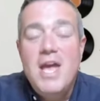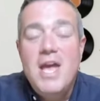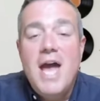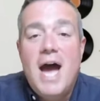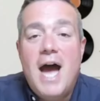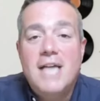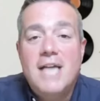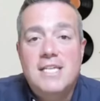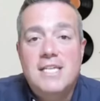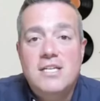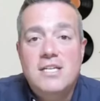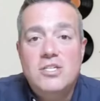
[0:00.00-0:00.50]
I
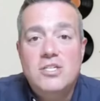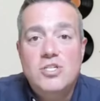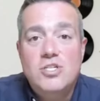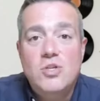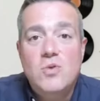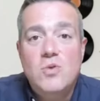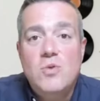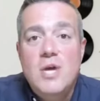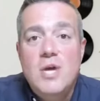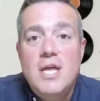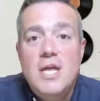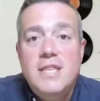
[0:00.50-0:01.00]
said,
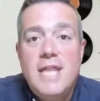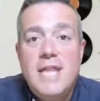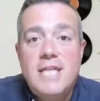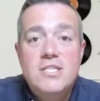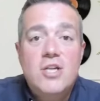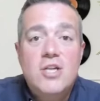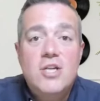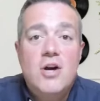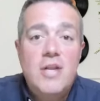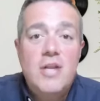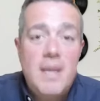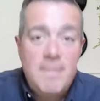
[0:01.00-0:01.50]
so that's
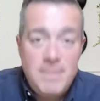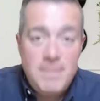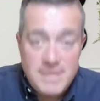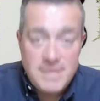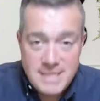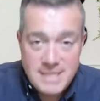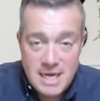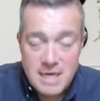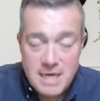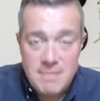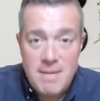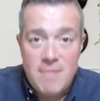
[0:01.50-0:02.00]
called
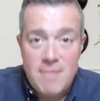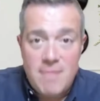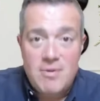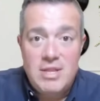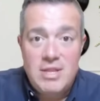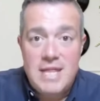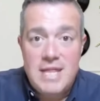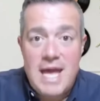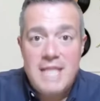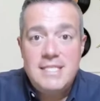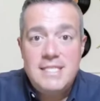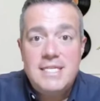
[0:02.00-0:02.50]
episodic memory.
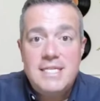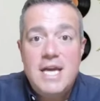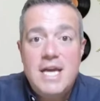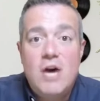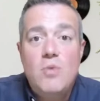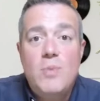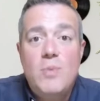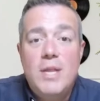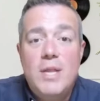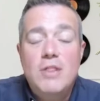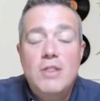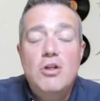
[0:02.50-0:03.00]
That's how
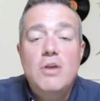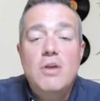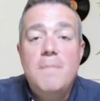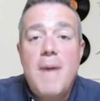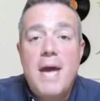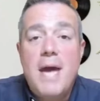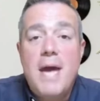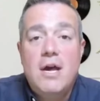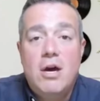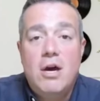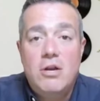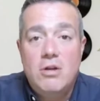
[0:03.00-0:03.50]
we look
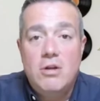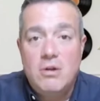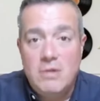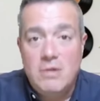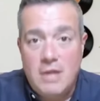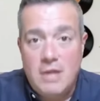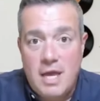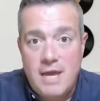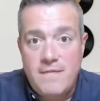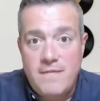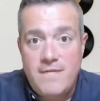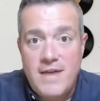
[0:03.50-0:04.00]
back on our
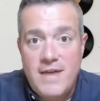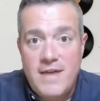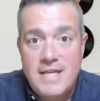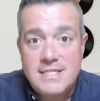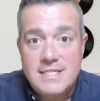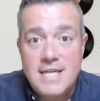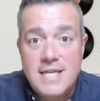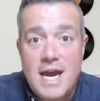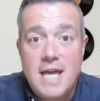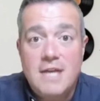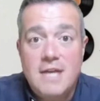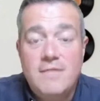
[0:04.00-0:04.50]
life as
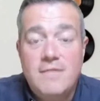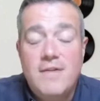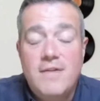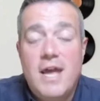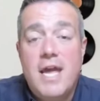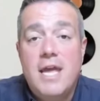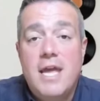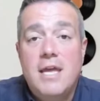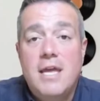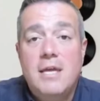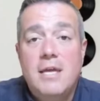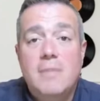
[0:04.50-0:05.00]
kind of
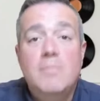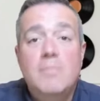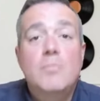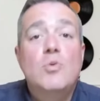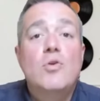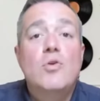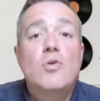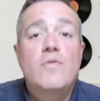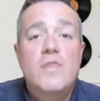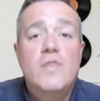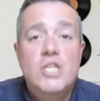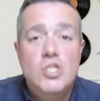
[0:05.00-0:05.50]
a
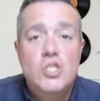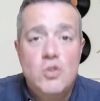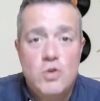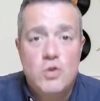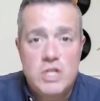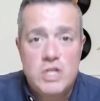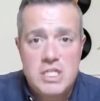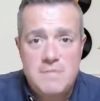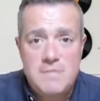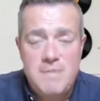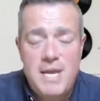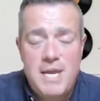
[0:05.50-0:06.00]
movie, so to
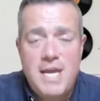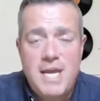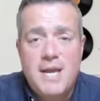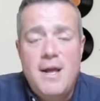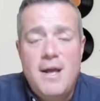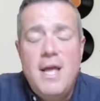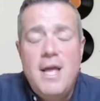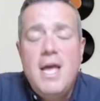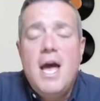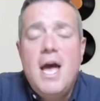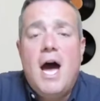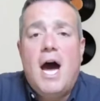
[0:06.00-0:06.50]
speak.
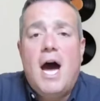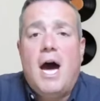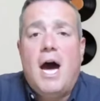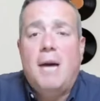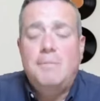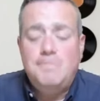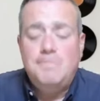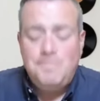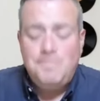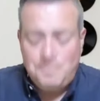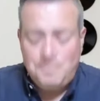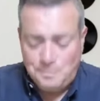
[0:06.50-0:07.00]

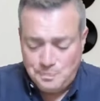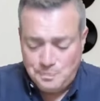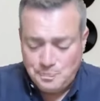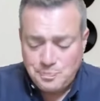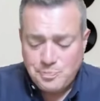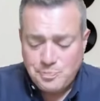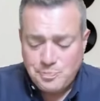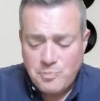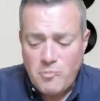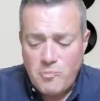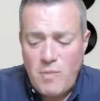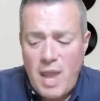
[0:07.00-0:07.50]
Um,
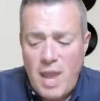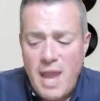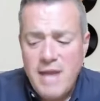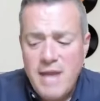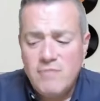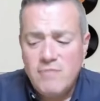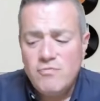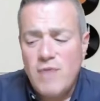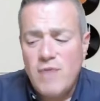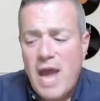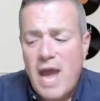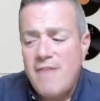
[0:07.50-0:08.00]
and
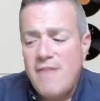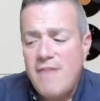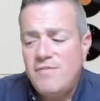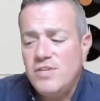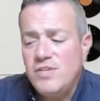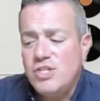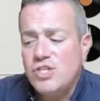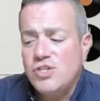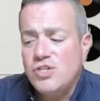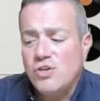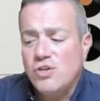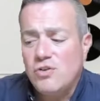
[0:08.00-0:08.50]
have
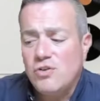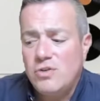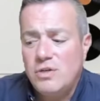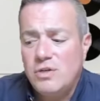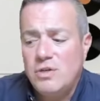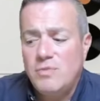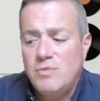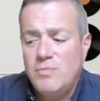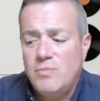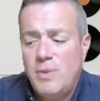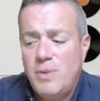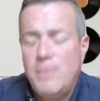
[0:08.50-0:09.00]
certain,
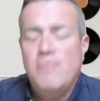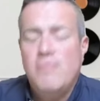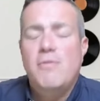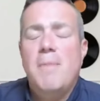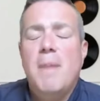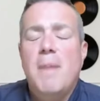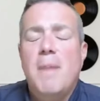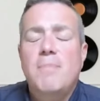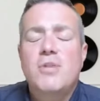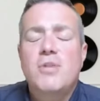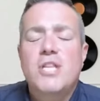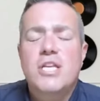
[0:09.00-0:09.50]
we
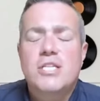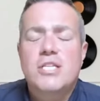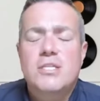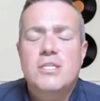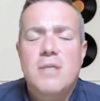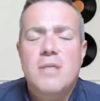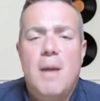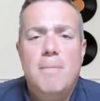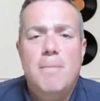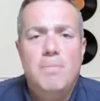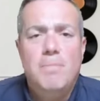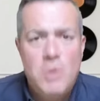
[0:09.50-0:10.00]
remember the
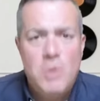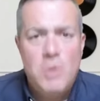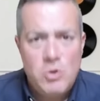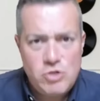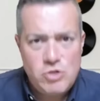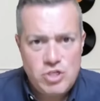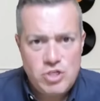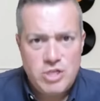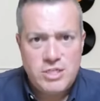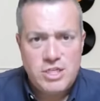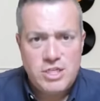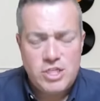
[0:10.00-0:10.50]

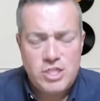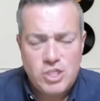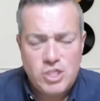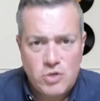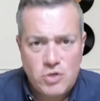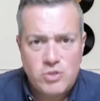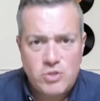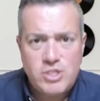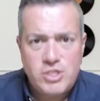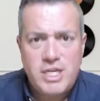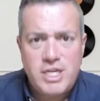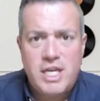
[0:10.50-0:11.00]
emotions
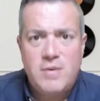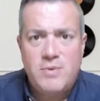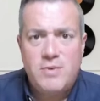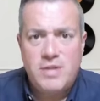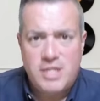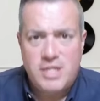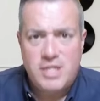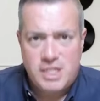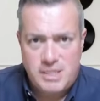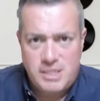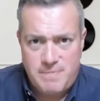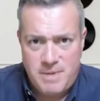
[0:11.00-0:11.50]
associated with
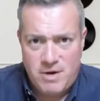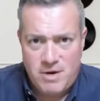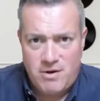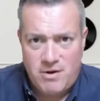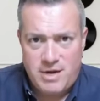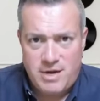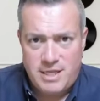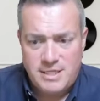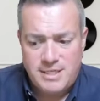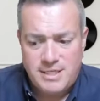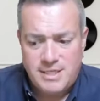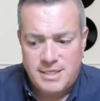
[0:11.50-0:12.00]

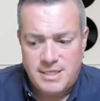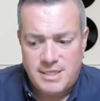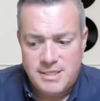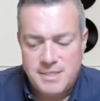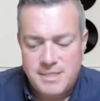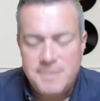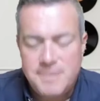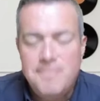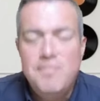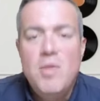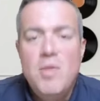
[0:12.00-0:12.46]
experiences.